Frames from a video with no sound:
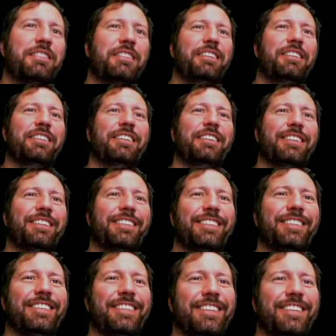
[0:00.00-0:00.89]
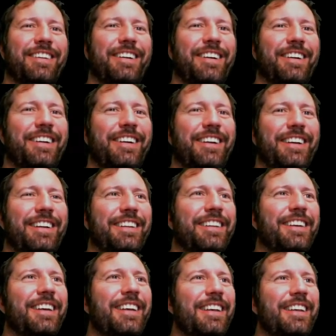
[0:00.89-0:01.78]
All right.
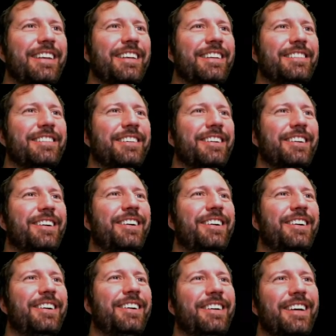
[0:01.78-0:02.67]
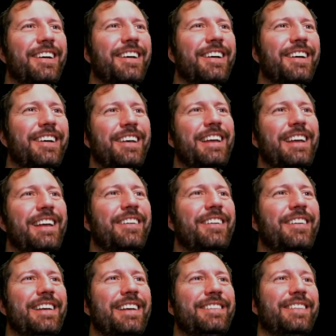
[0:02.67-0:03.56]
So
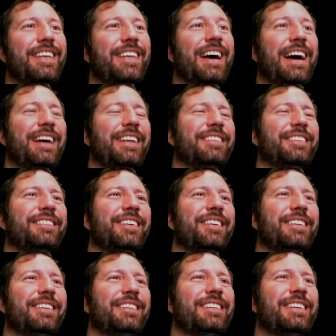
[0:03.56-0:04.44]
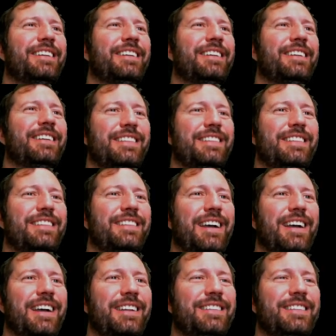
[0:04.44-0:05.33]
anyway, that's that. So you kind of
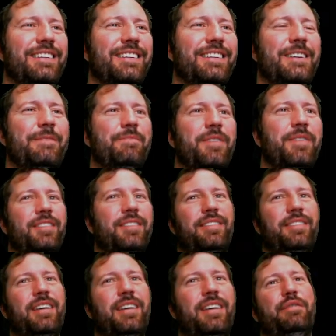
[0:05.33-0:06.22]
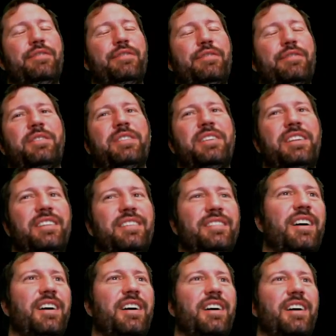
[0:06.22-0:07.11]
the idea. This is how voting
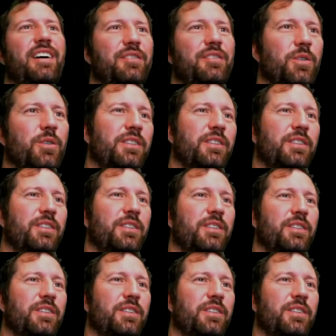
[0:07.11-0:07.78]
and DAOs work.